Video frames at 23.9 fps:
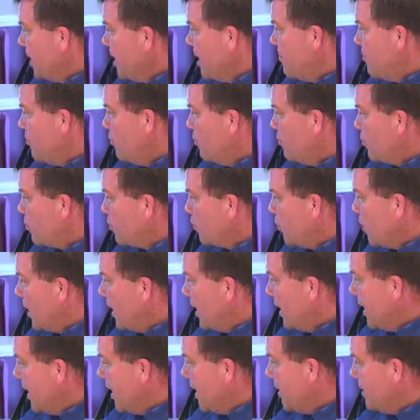Hebrews
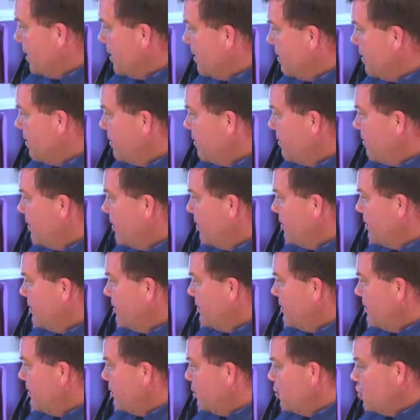1:8,
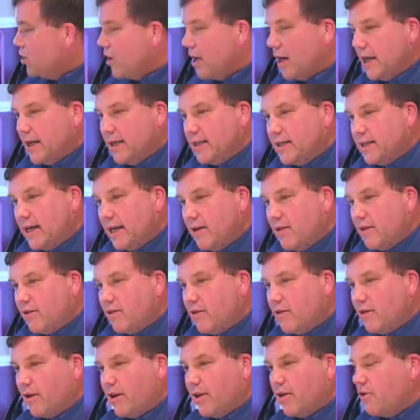John
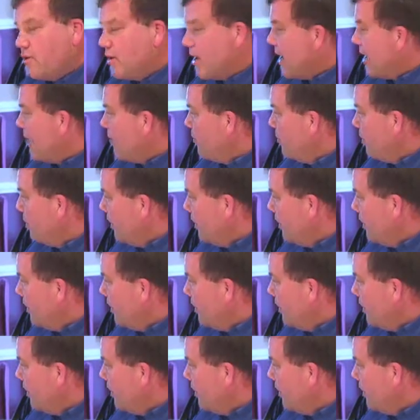10:30. You got to